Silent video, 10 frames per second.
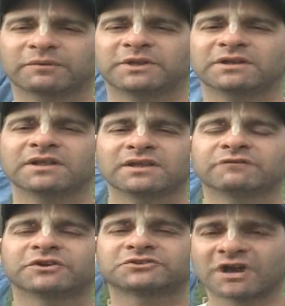I mean,
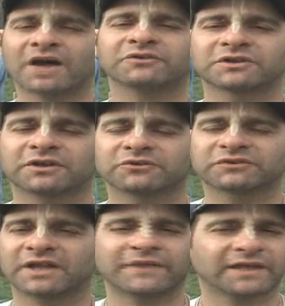even a child
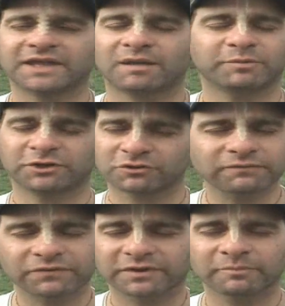understand that can't be
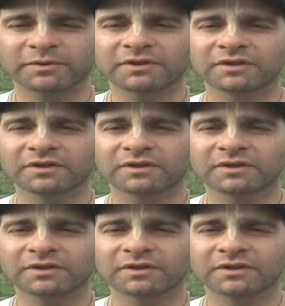good for them.